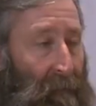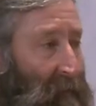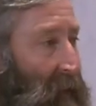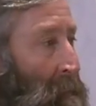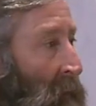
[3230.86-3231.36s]

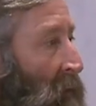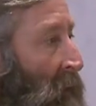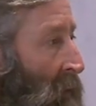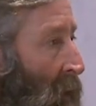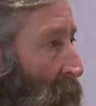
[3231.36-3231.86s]
$50
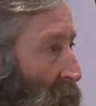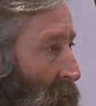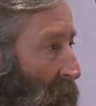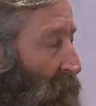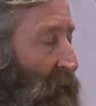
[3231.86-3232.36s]
million or
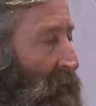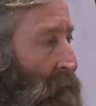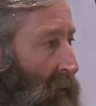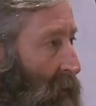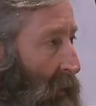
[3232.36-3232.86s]
50
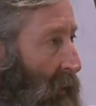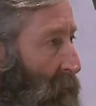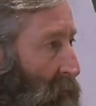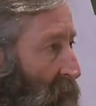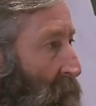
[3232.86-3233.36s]
million
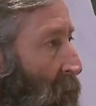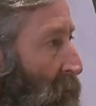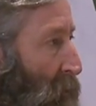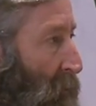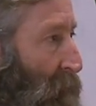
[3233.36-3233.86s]
acres of
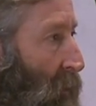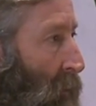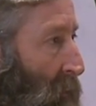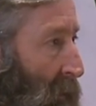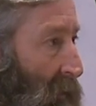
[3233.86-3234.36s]
marginal
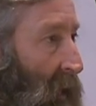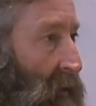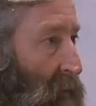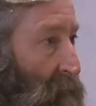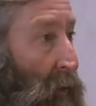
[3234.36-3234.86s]
farmland
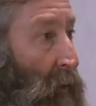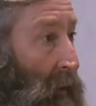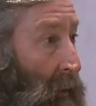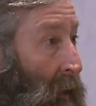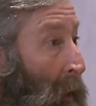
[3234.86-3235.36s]
got
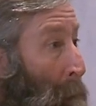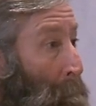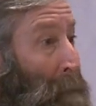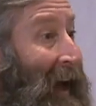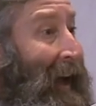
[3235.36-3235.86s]
converted
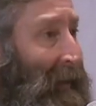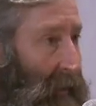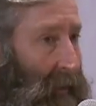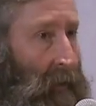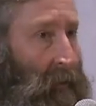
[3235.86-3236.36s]

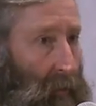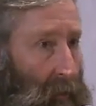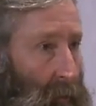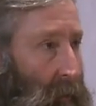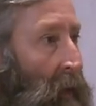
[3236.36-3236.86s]
back
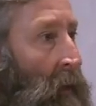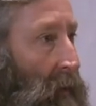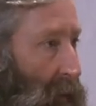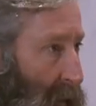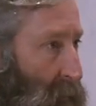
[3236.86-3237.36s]
into
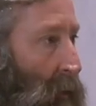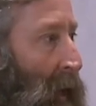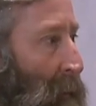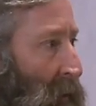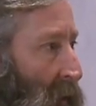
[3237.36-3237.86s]
natural
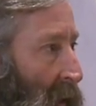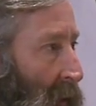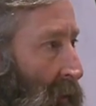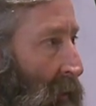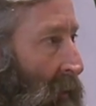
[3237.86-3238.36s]

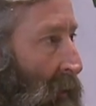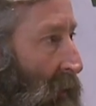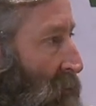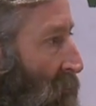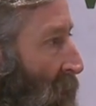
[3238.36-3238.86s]
habitat.
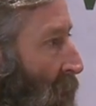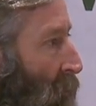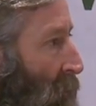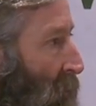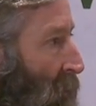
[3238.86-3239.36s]
And so not
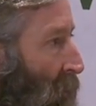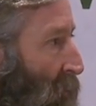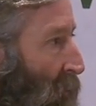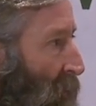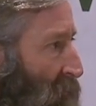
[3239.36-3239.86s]
only did all
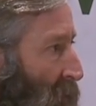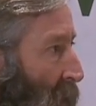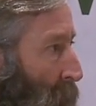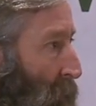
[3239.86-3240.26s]
the hoofstock